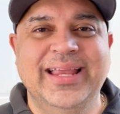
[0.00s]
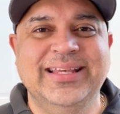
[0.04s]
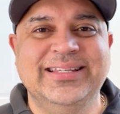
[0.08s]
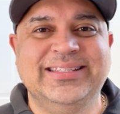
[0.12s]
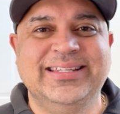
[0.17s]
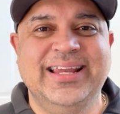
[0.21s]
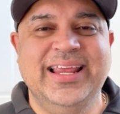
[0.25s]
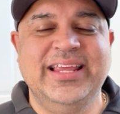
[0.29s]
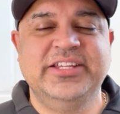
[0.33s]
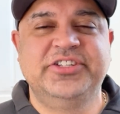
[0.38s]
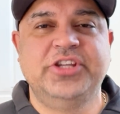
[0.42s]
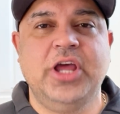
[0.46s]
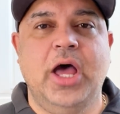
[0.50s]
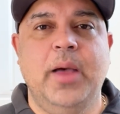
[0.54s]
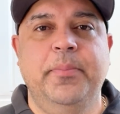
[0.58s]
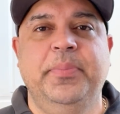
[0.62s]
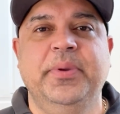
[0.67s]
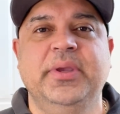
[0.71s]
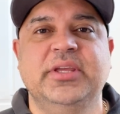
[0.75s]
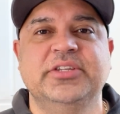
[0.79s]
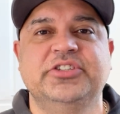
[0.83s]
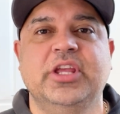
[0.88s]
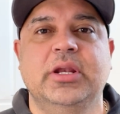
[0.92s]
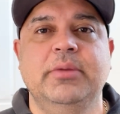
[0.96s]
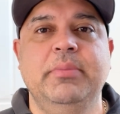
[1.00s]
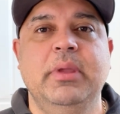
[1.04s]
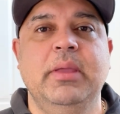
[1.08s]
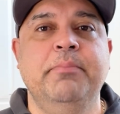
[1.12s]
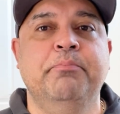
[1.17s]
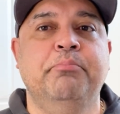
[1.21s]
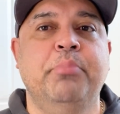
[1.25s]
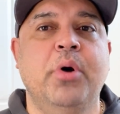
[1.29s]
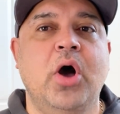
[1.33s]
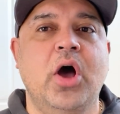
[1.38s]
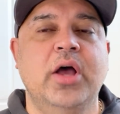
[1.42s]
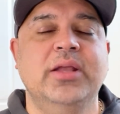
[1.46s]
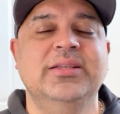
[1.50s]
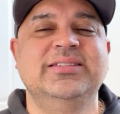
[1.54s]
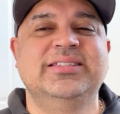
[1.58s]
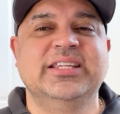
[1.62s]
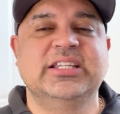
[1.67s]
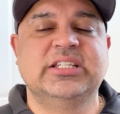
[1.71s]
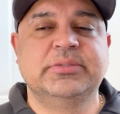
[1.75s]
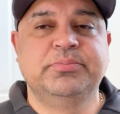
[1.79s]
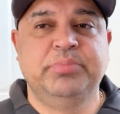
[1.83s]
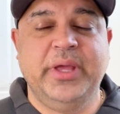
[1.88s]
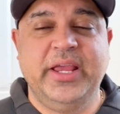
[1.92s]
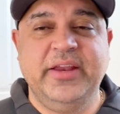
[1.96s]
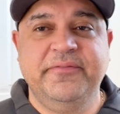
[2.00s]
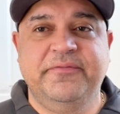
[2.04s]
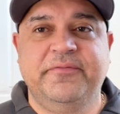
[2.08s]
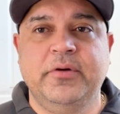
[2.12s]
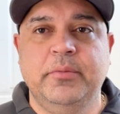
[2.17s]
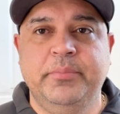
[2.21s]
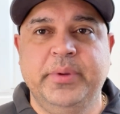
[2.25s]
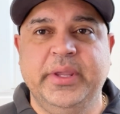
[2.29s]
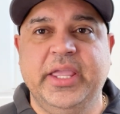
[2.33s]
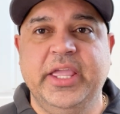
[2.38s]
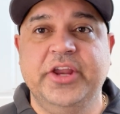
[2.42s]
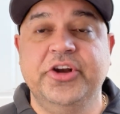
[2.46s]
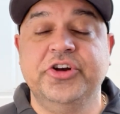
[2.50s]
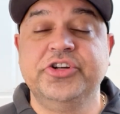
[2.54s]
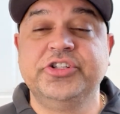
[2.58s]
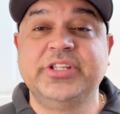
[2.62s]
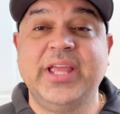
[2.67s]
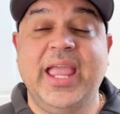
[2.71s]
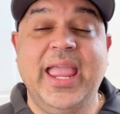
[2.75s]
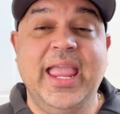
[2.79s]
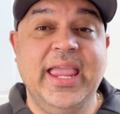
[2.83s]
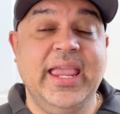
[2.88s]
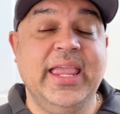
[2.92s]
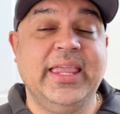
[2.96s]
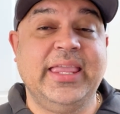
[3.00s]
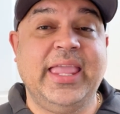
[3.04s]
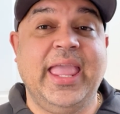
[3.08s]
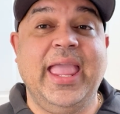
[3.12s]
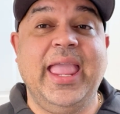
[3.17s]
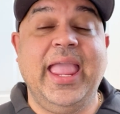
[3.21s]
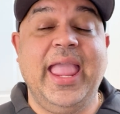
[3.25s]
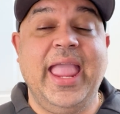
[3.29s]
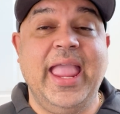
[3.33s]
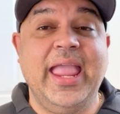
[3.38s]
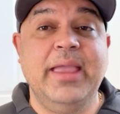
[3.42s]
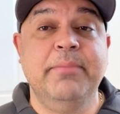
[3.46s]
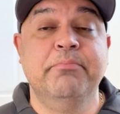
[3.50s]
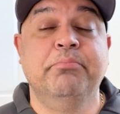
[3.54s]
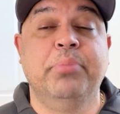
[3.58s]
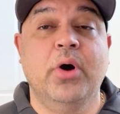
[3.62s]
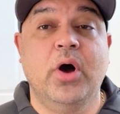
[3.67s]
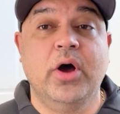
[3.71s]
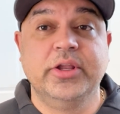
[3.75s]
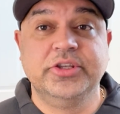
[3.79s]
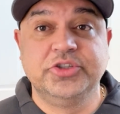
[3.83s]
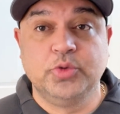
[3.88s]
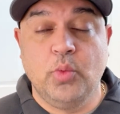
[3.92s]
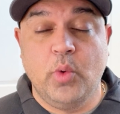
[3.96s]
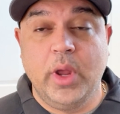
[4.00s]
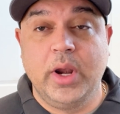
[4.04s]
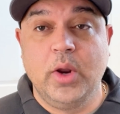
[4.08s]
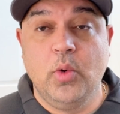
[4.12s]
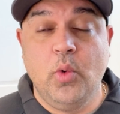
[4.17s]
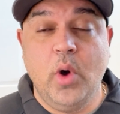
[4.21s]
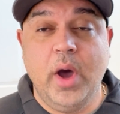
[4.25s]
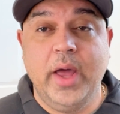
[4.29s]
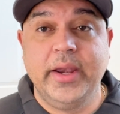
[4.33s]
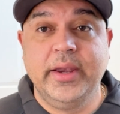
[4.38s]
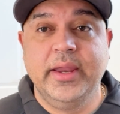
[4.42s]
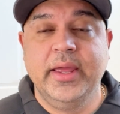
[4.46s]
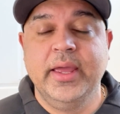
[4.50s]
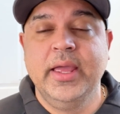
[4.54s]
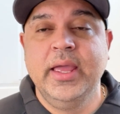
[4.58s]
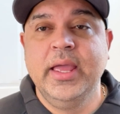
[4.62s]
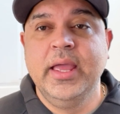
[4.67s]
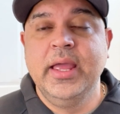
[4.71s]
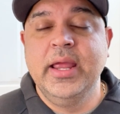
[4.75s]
and today's topic is going to be bonds explained for beginners, aka Bonds 101.